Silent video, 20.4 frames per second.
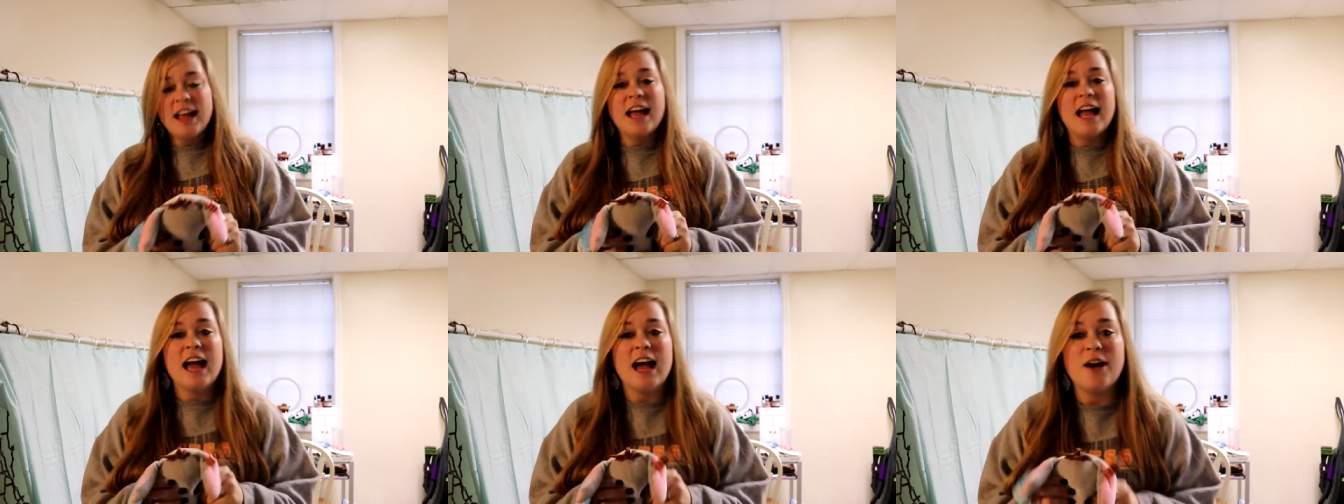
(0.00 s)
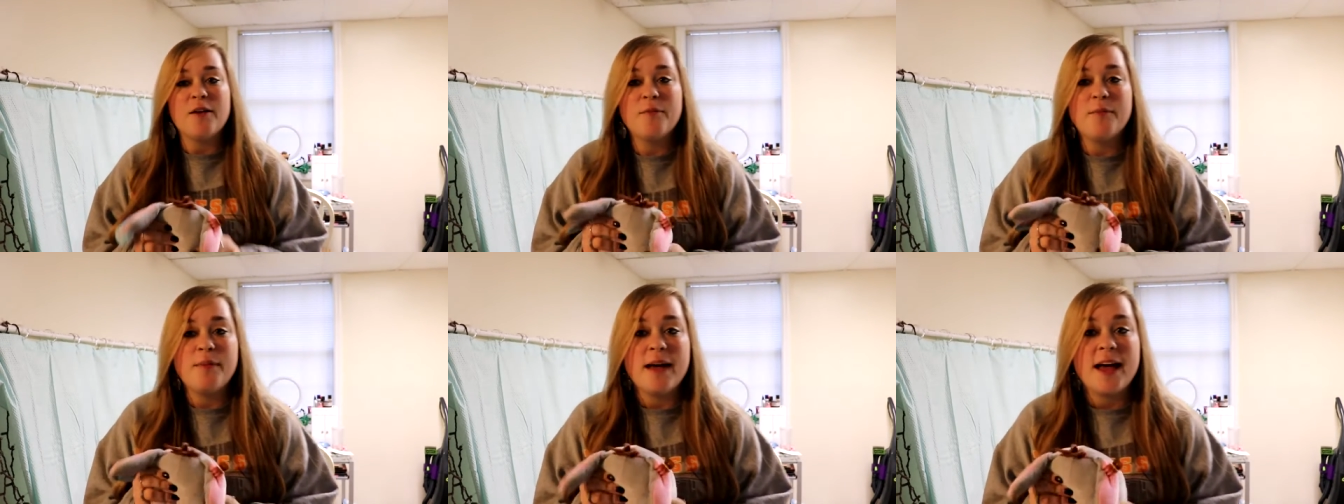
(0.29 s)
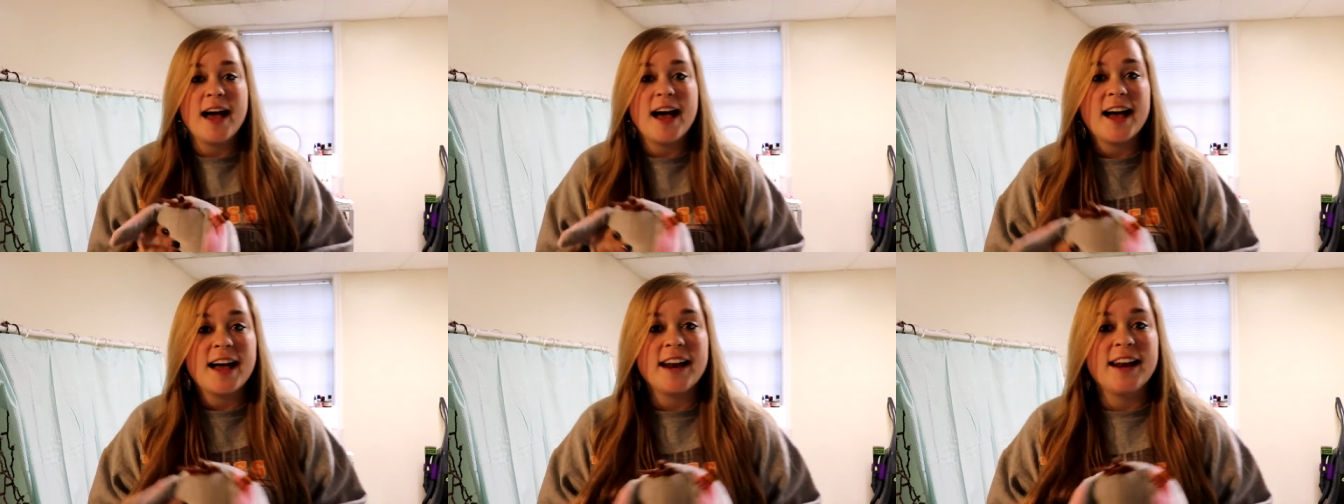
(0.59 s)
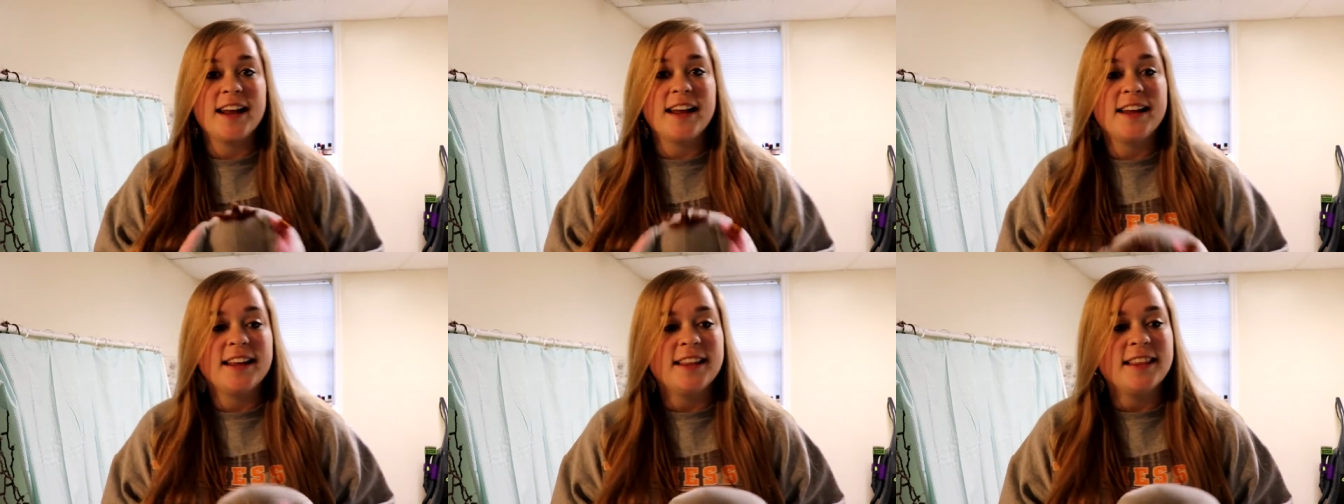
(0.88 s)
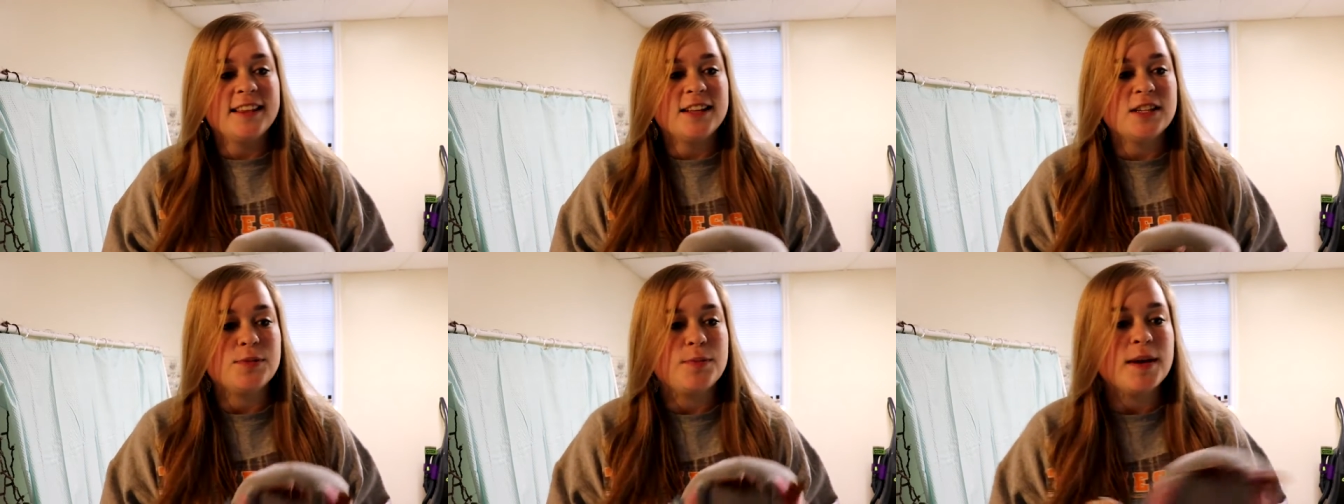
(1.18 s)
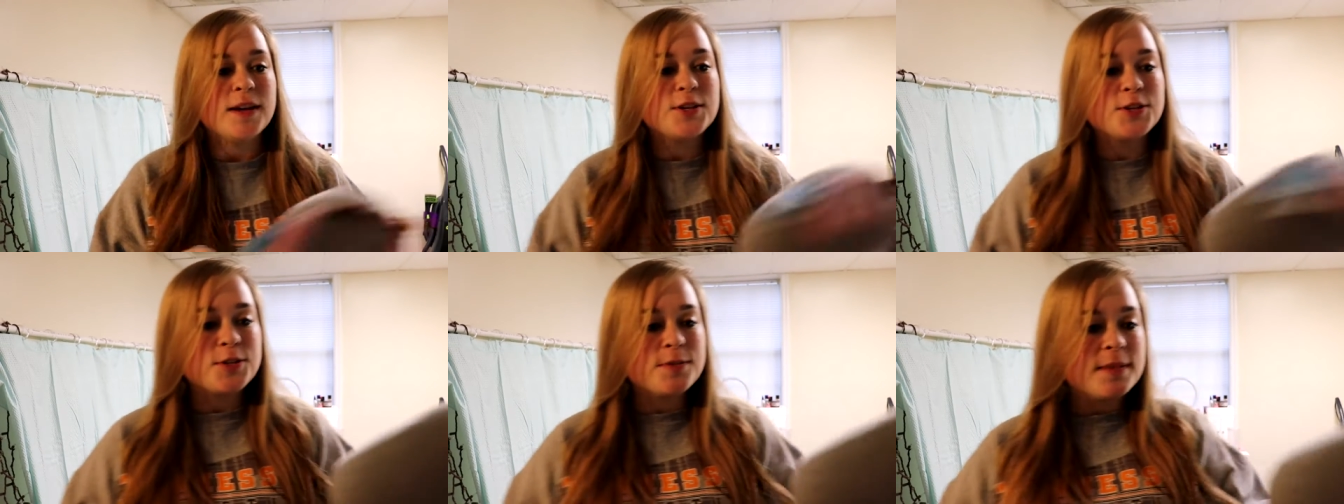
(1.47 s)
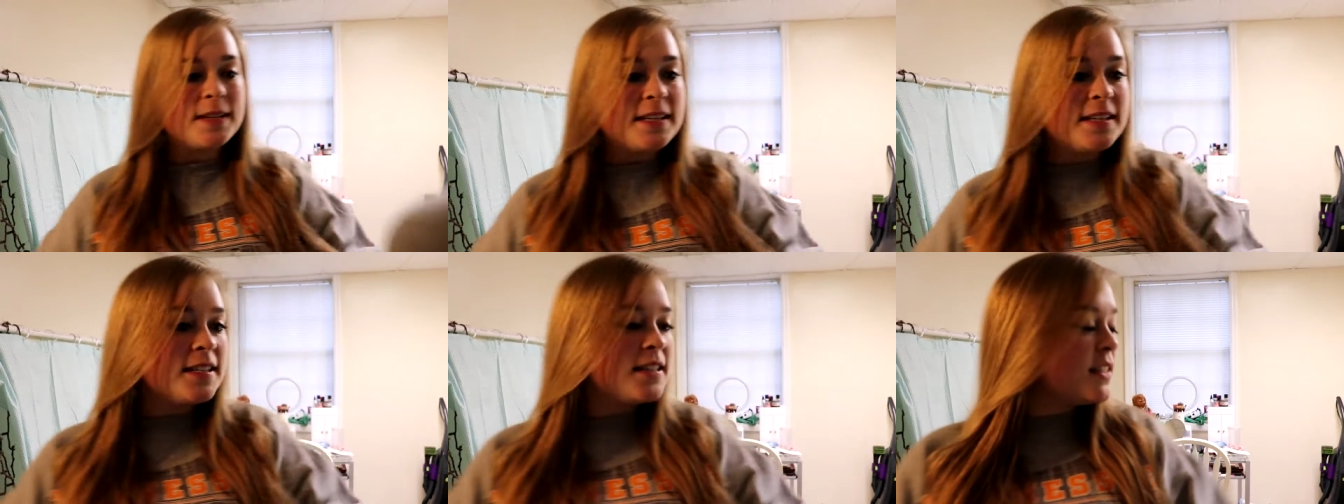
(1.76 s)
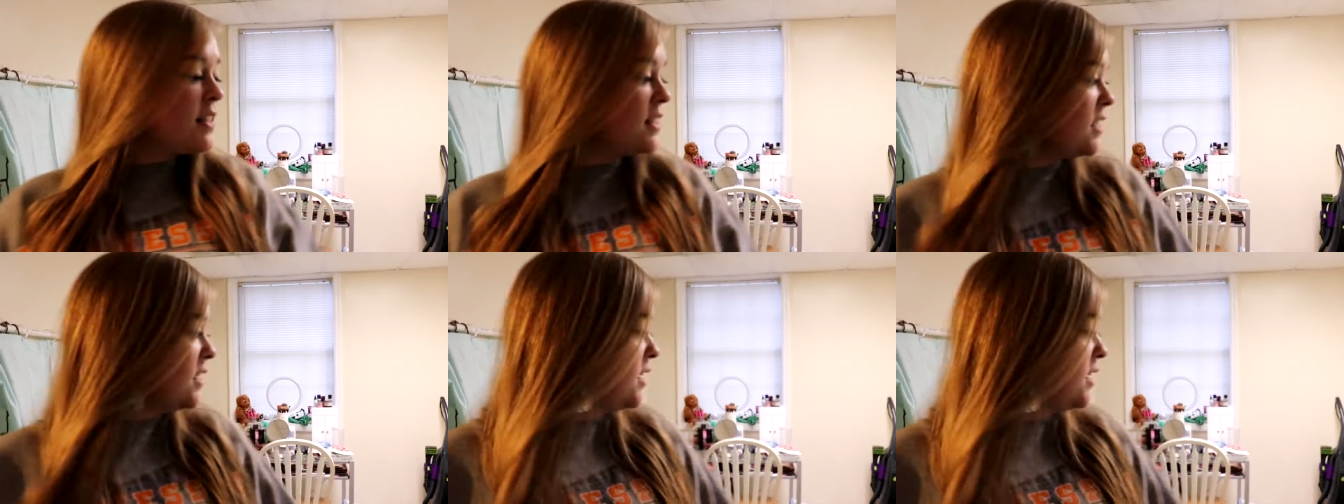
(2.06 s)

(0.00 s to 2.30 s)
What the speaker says: how bad this bedroom is.